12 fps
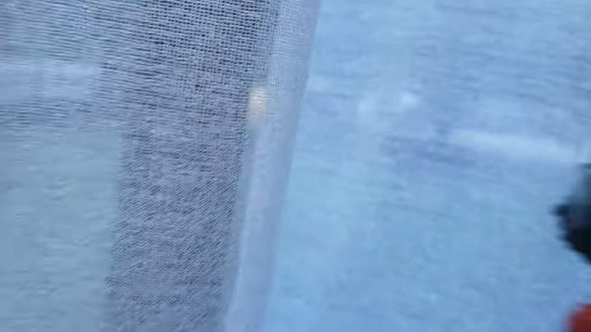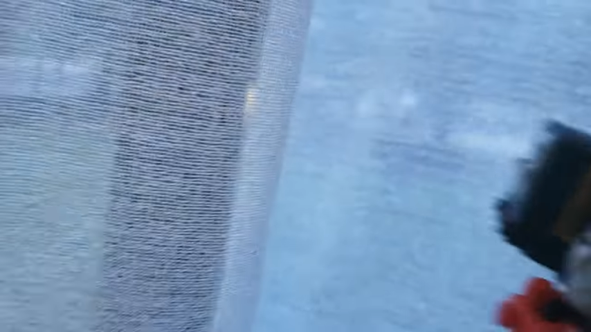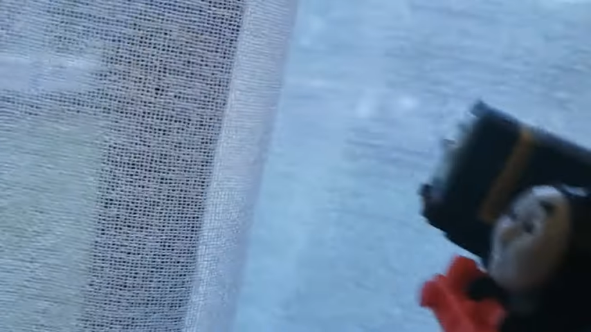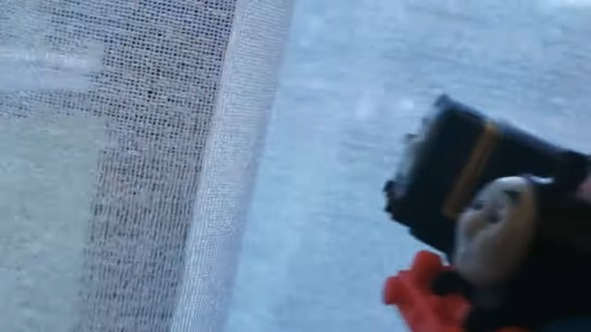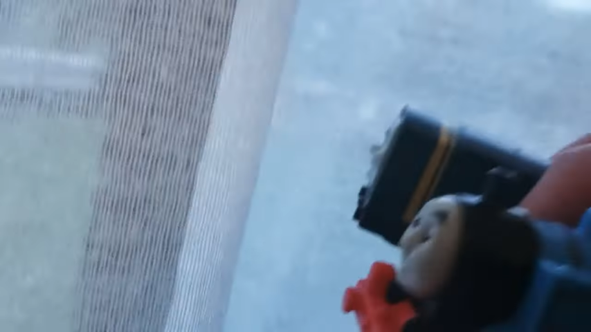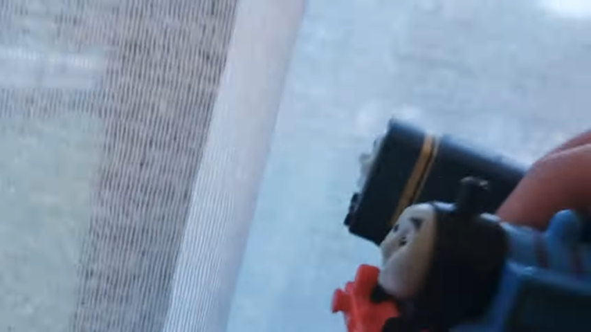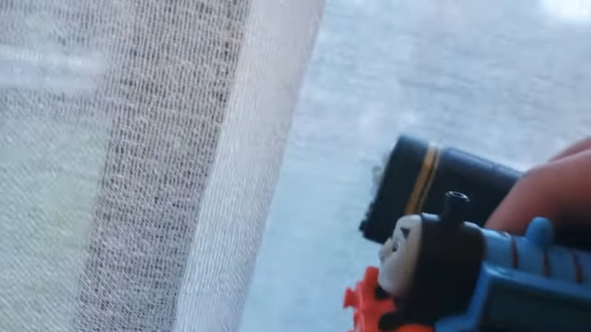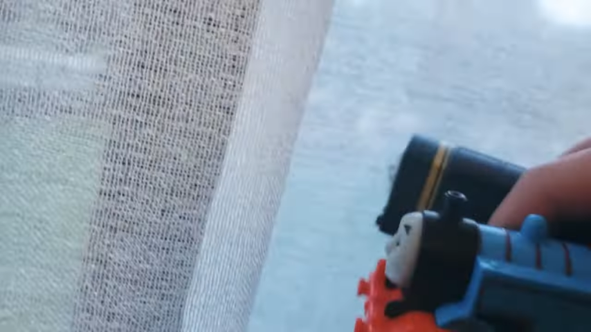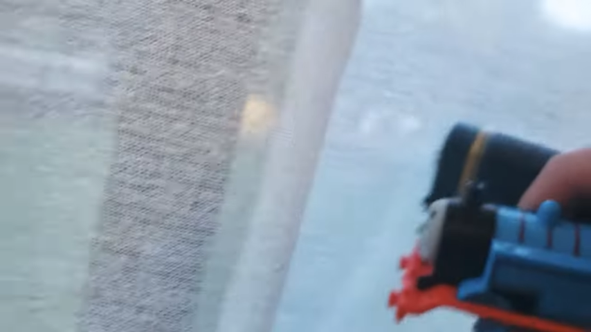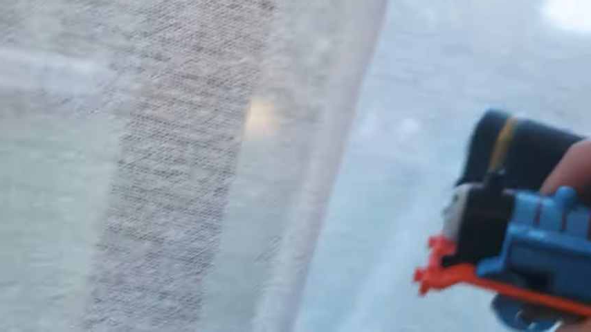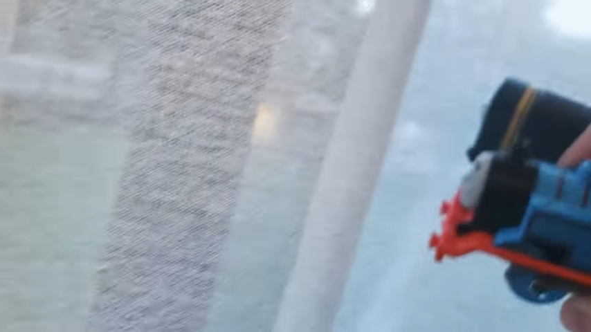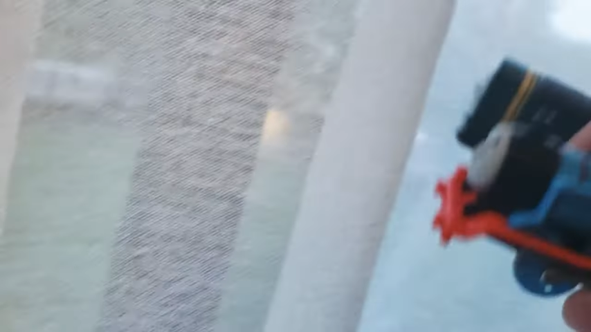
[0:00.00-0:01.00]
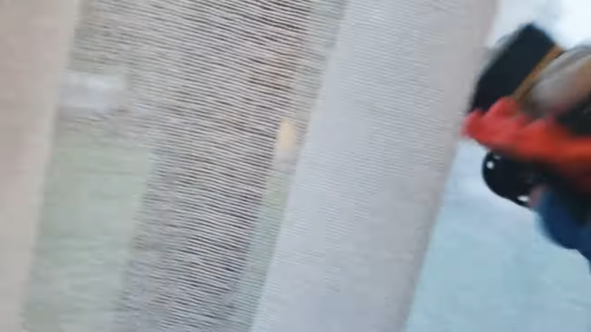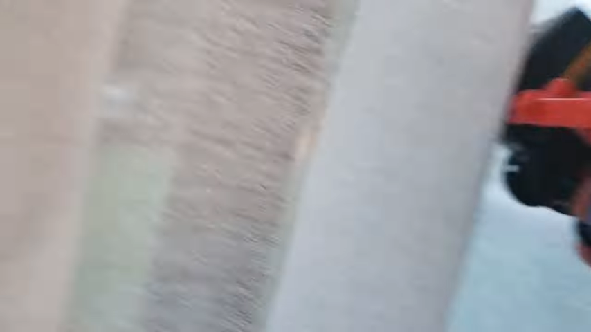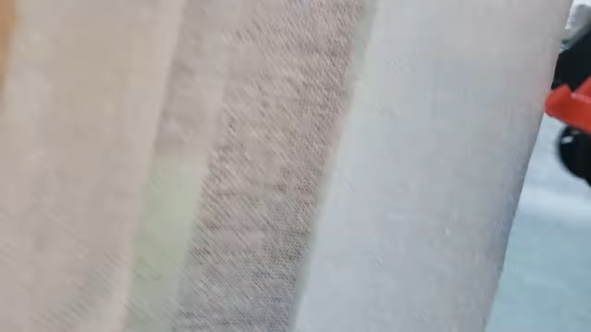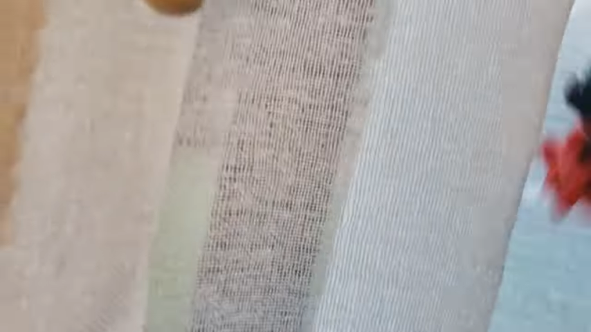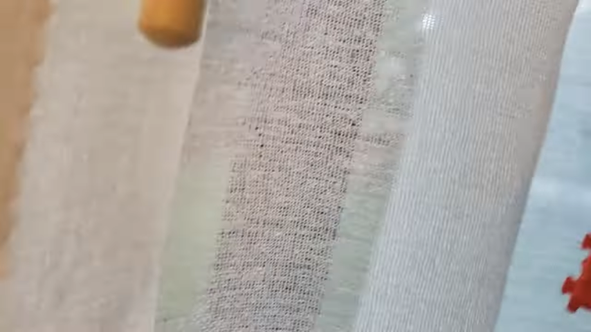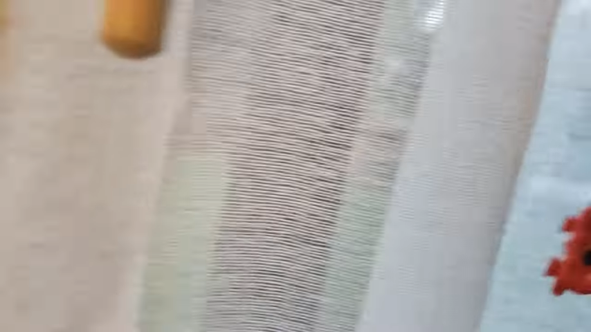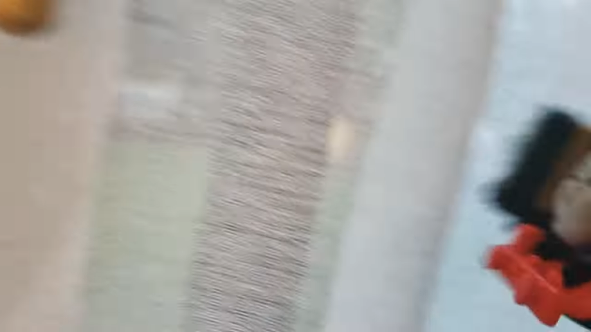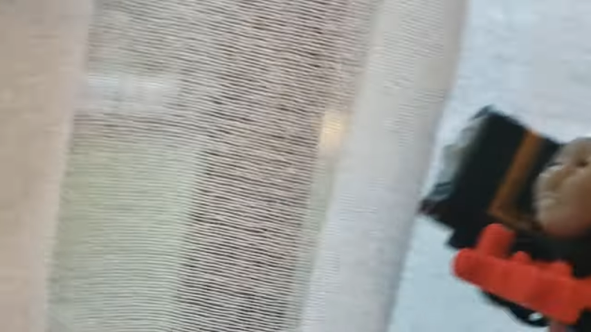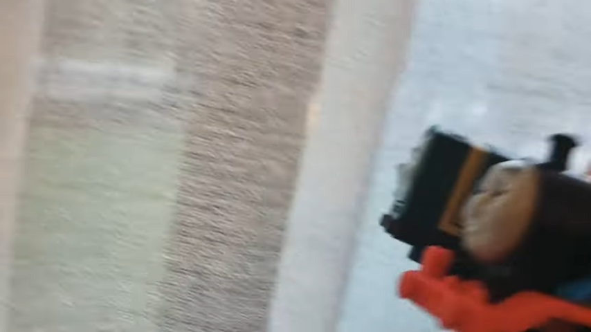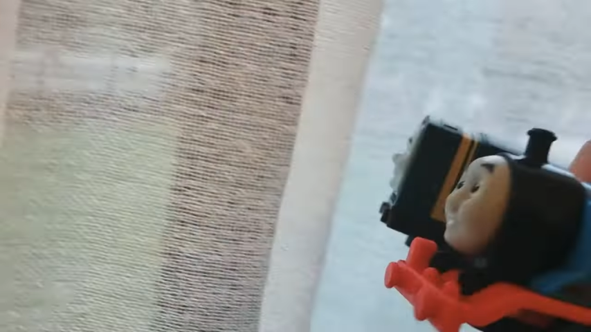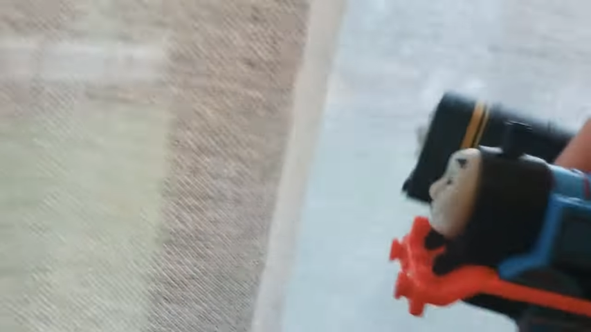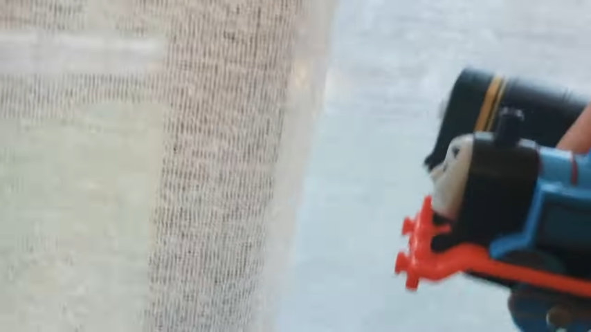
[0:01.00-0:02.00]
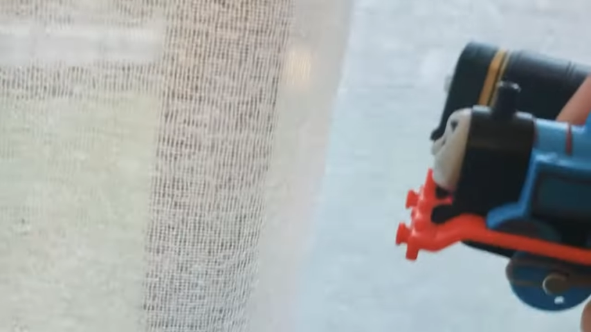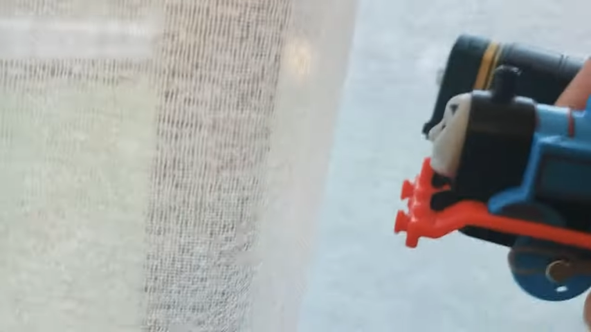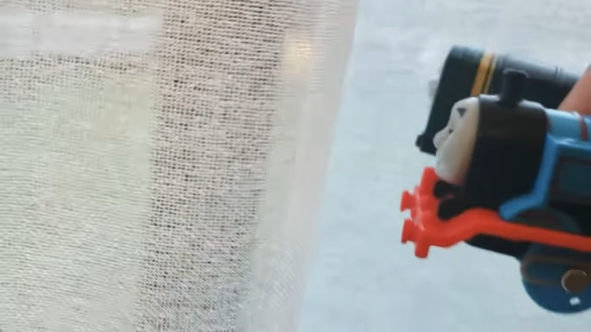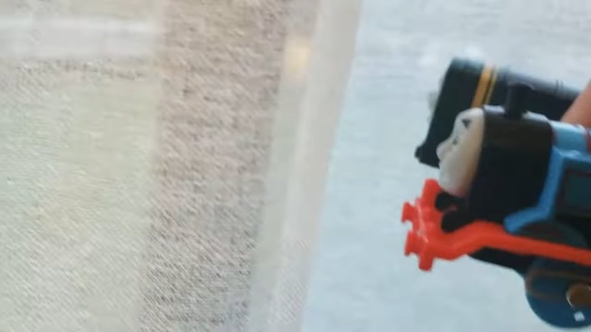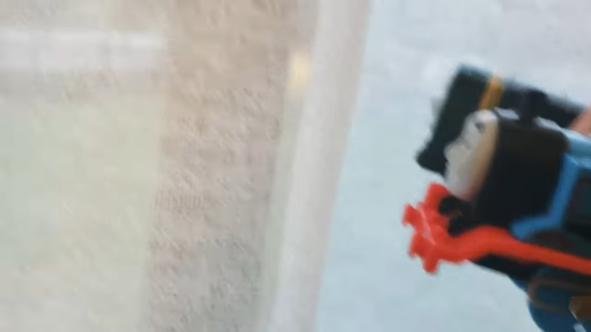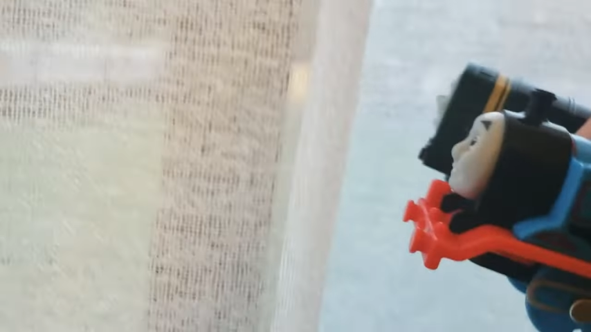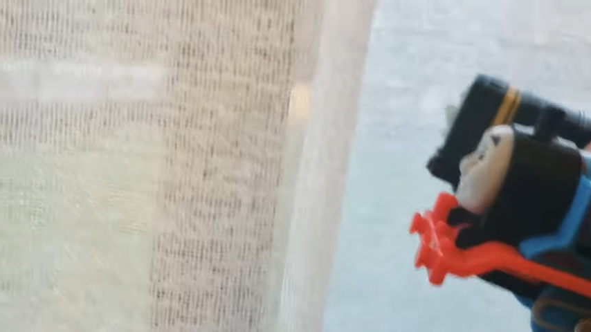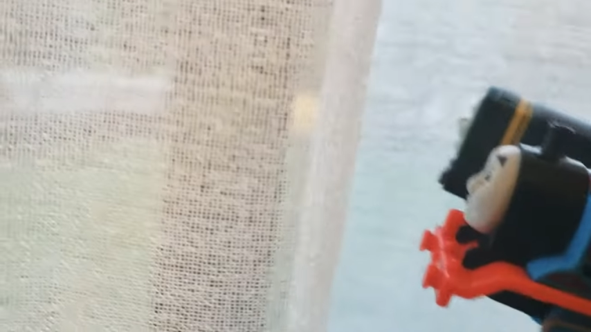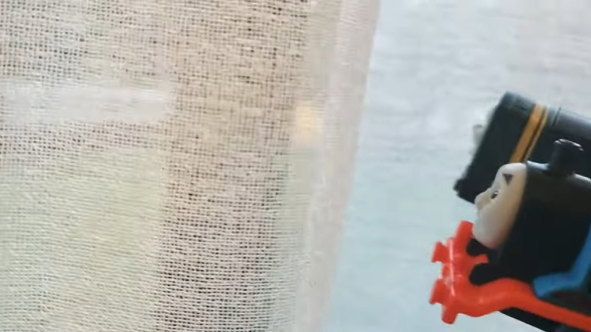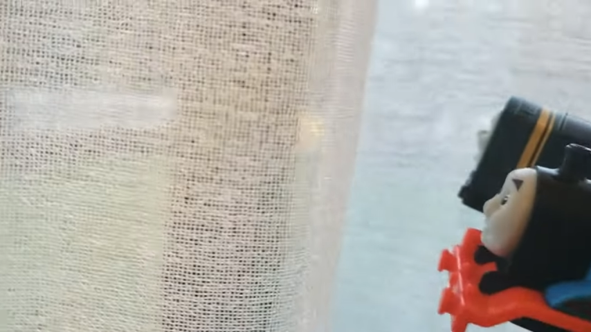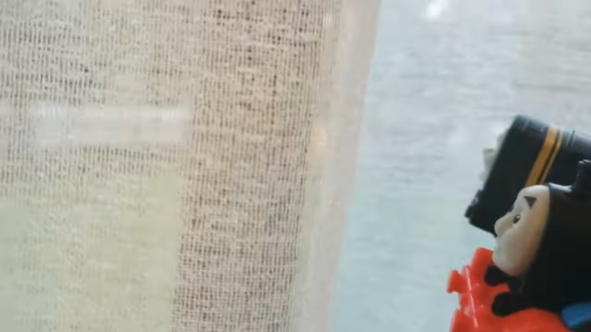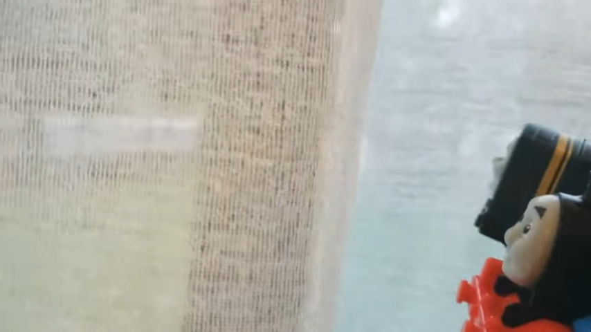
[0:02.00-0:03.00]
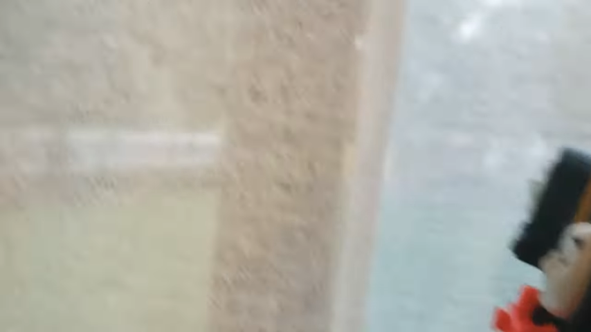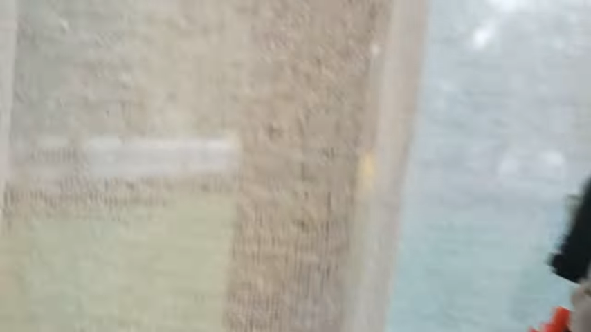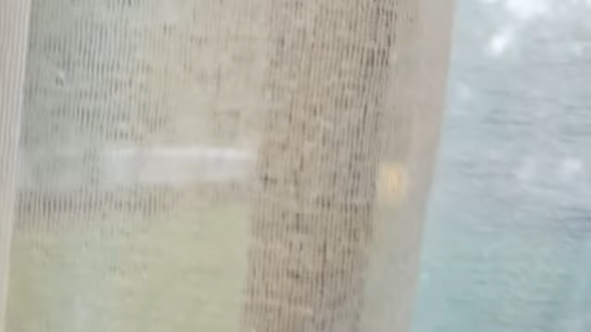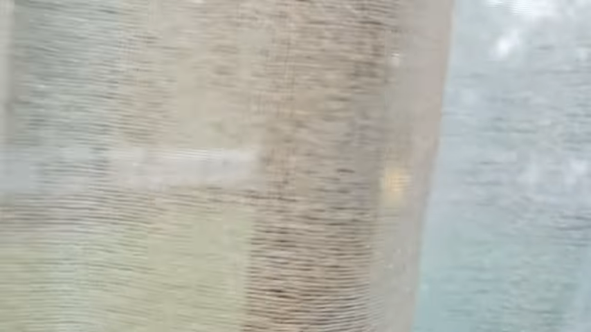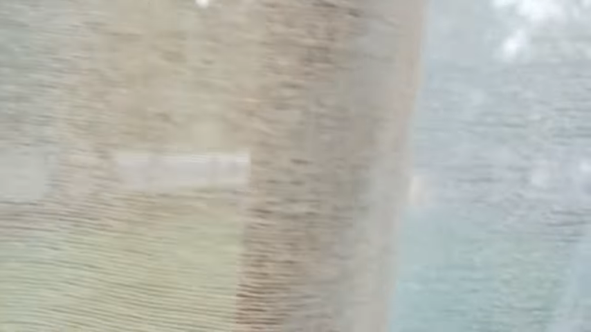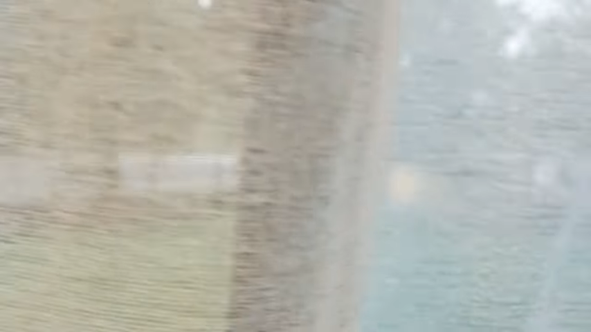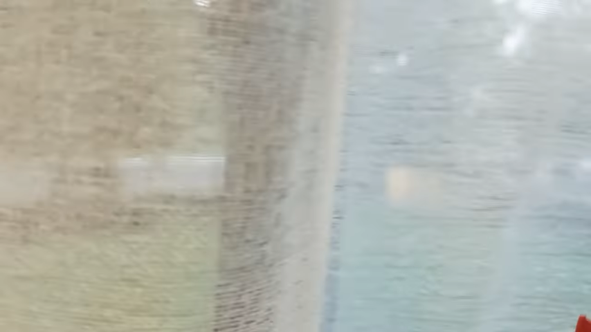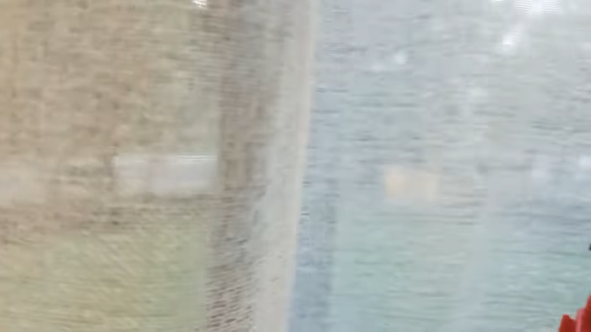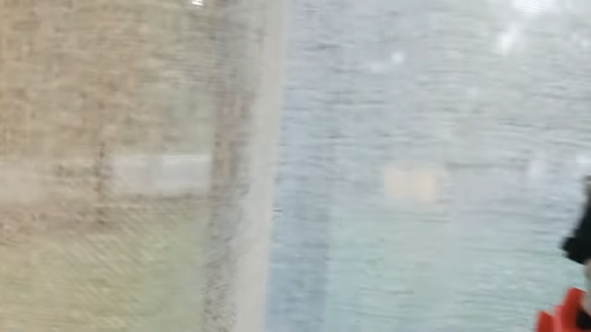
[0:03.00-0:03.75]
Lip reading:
[unreadable: no face in view]